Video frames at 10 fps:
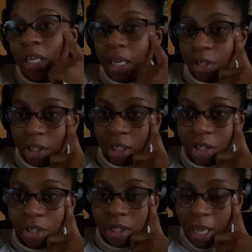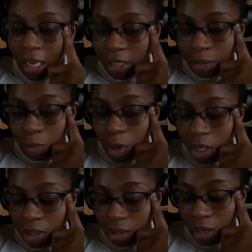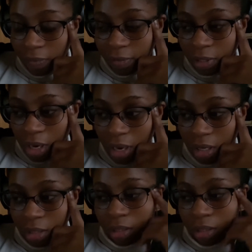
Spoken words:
I was just getting some work stuff done,